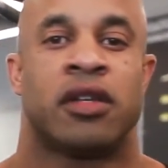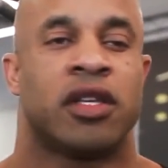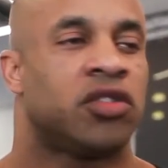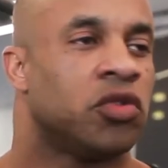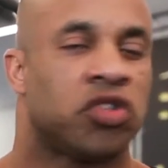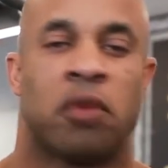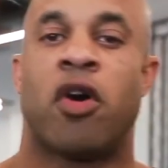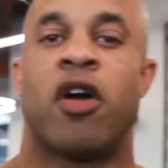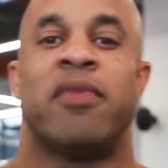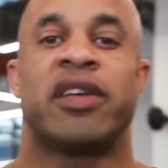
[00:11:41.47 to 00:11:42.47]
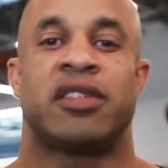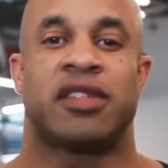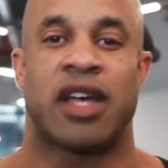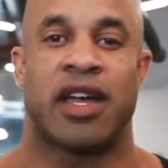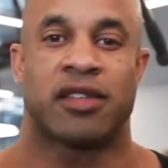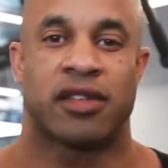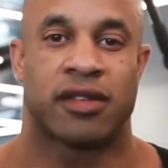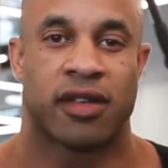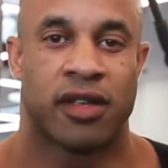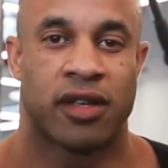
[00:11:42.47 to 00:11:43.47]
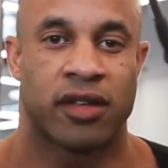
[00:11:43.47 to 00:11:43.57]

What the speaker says: let's do some arm exercises.